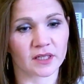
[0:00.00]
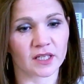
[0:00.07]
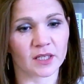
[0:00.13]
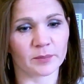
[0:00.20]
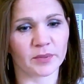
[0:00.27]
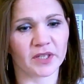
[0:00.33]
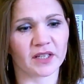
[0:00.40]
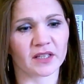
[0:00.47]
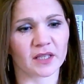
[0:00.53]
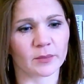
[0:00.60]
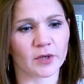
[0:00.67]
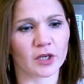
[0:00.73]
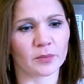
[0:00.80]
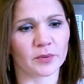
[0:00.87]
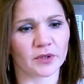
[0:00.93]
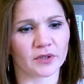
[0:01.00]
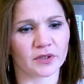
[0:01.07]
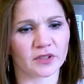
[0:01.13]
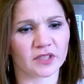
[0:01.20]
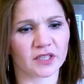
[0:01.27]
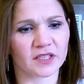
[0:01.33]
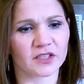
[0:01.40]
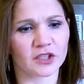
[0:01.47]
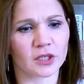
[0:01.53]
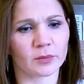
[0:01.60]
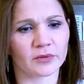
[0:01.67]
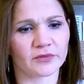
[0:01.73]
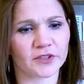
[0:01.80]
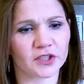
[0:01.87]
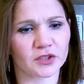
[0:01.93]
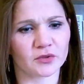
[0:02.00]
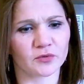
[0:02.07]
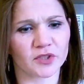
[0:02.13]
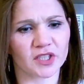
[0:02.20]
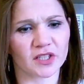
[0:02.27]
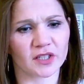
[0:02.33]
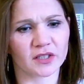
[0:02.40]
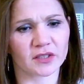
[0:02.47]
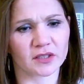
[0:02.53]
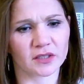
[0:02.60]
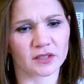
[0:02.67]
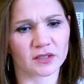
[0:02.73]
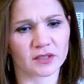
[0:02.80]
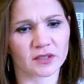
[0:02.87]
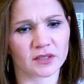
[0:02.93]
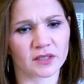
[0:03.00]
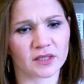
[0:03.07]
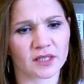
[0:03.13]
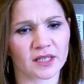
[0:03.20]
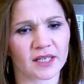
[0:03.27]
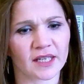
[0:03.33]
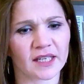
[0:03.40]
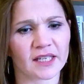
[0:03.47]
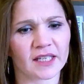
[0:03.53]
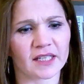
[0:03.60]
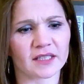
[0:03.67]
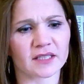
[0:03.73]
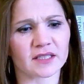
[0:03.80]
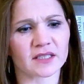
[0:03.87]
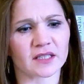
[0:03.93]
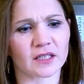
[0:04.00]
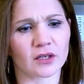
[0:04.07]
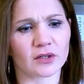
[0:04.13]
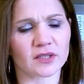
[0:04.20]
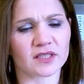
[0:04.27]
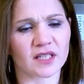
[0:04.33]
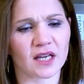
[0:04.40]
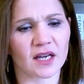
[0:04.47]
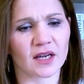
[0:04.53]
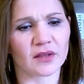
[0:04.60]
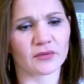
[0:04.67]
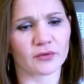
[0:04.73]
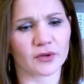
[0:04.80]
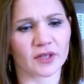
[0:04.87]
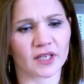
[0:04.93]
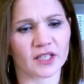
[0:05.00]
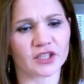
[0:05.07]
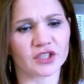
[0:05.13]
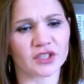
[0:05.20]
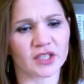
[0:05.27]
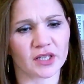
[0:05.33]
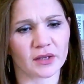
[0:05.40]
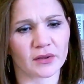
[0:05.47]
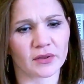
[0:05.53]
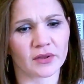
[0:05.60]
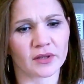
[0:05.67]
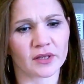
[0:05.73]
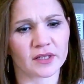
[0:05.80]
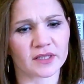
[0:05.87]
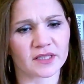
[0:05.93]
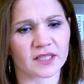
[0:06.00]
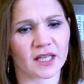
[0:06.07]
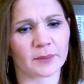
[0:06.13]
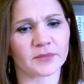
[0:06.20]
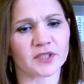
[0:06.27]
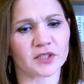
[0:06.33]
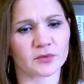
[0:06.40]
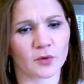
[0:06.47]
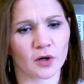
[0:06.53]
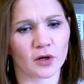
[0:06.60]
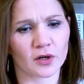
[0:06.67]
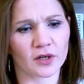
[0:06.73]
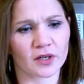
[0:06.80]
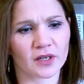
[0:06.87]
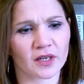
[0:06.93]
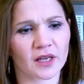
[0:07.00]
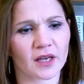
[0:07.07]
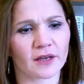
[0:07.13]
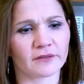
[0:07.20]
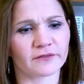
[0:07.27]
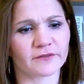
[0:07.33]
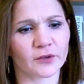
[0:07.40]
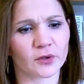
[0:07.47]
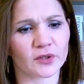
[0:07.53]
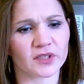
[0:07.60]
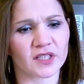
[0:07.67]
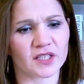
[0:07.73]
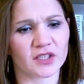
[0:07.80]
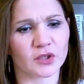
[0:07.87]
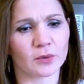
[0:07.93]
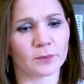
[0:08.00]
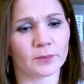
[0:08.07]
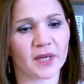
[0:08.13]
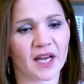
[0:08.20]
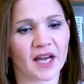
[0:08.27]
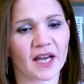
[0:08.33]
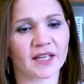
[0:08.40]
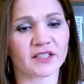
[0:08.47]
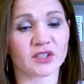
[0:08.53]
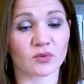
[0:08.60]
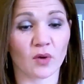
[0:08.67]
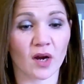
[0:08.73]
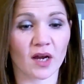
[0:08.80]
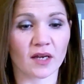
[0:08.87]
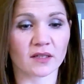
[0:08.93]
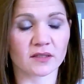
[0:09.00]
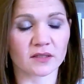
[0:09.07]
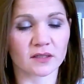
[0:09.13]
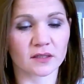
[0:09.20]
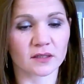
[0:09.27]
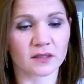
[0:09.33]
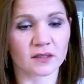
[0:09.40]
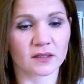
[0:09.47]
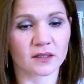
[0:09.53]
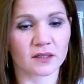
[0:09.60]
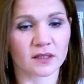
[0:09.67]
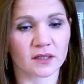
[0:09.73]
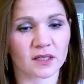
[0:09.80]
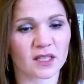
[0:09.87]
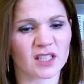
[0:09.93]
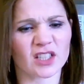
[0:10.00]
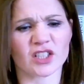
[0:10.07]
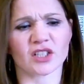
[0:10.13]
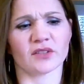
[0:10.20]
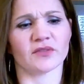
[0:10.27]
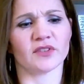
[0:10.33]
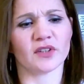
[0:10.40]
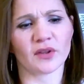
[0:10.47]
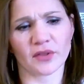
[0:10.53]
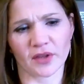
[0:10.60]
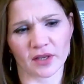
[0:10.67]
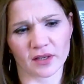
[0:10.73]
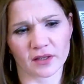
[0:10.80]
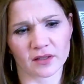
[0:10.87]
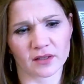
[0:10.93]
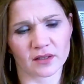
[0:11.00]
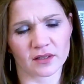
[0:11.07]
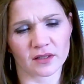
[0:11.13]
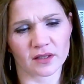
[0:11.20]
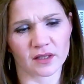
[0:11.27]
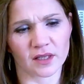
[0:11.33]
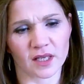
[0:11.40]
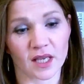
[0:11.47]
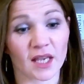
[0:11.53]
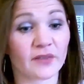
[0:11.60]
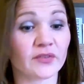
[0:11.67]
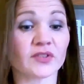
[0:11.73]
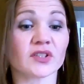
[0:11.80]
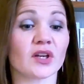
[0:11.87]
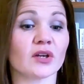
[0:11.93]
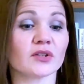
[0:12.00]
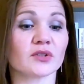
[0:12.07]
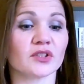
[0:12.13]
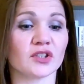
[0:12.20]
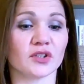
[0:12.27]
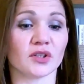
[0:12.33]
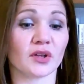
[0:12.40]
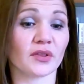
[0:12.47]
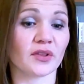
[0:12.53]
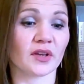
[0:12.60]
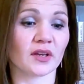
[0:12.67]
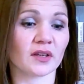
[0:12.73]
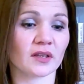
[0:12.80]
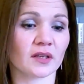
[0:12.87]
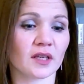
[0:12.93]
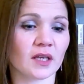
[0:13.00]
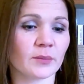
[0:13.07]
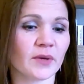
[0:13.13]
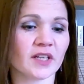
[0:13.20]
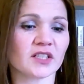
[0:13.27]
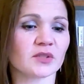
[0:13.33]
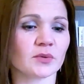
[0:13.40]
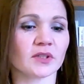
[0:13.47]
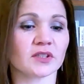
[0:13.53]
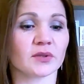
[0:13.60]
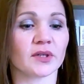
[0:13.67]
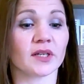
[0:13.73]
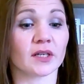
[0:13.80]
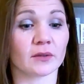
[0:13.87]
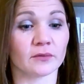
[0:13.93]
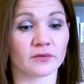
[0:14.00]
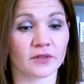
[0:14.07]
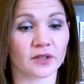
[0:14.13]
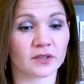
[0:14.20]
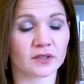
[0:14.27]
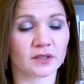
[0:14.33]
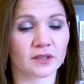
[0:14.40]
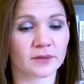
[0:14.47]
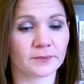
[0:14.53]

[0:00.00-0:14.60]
He blinked them open until his normal vision returned. He hissed a long sigh through clenched teeth, slapped his rock, and forced his numb behind to rise. He'd achieved nothing. If he was going to do nothing, he might as well do it in comfort.